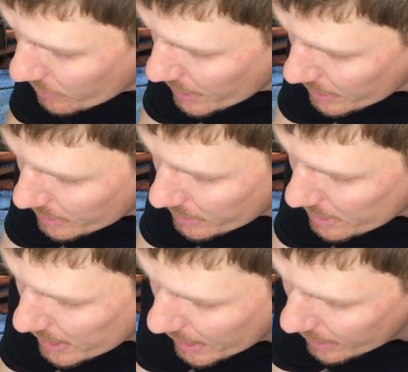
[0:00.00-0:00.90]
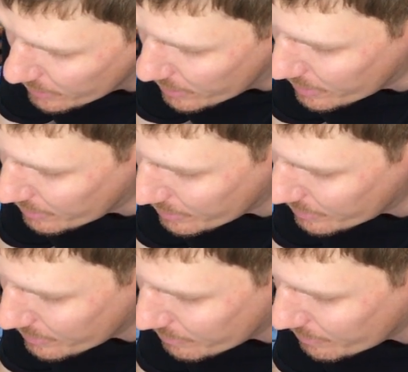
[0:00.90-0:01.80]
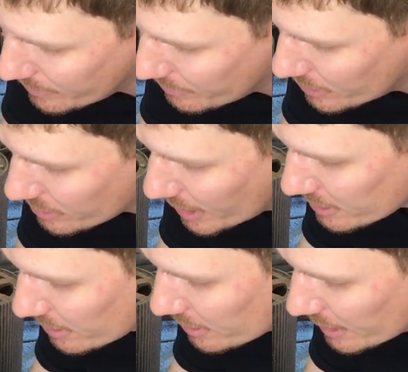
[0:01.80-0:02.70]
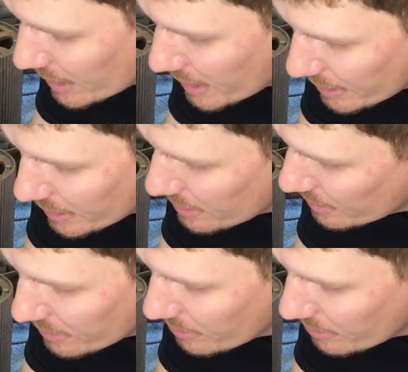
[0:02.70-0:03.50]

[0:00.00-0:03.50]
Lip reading: now. You can see how disgusting they are. They are